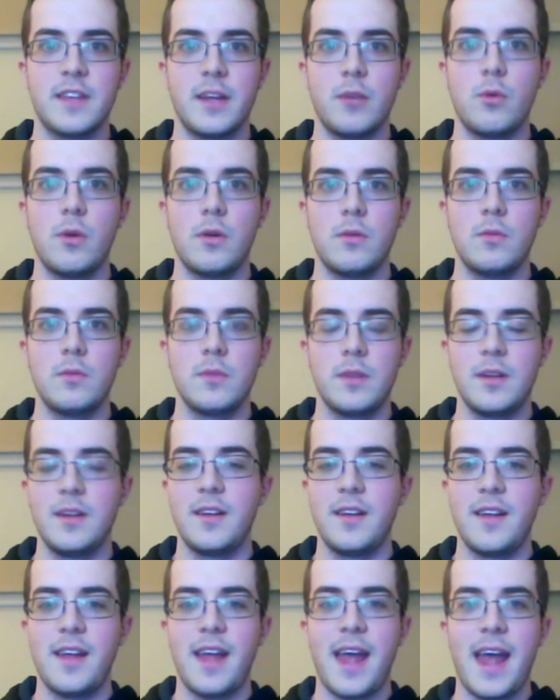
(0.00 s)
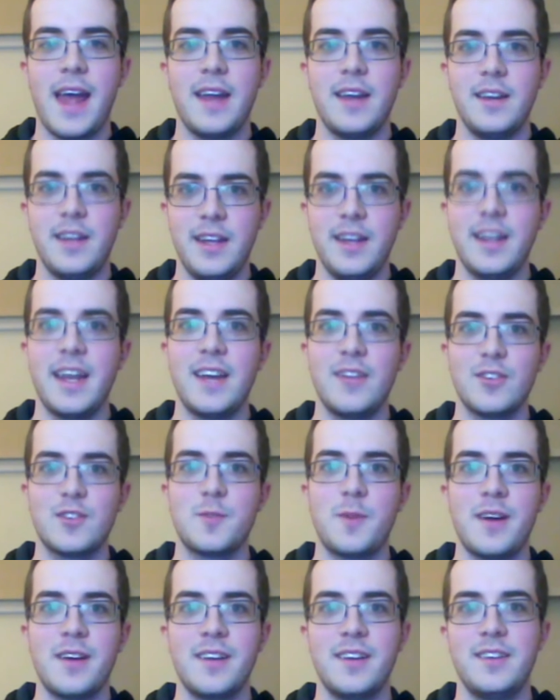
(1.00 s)
Like what? And he again
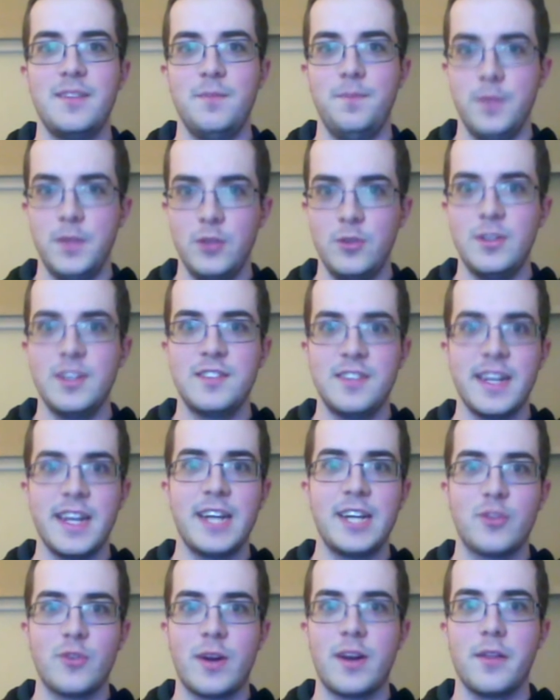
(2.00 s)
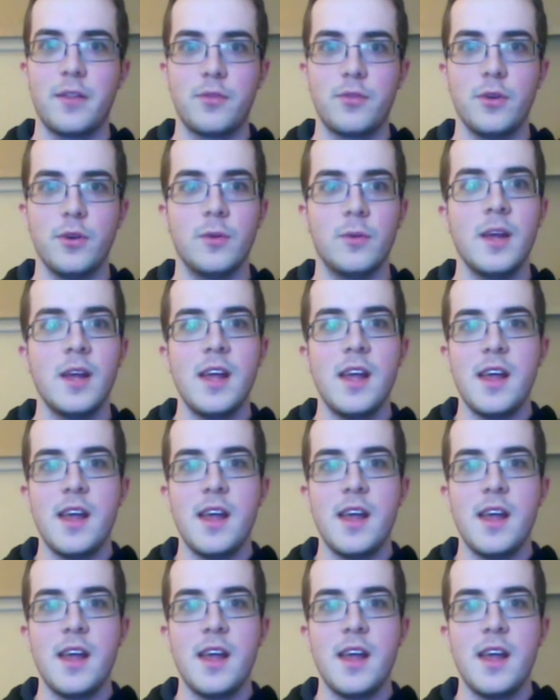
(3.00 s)
responded, you disengage right on through.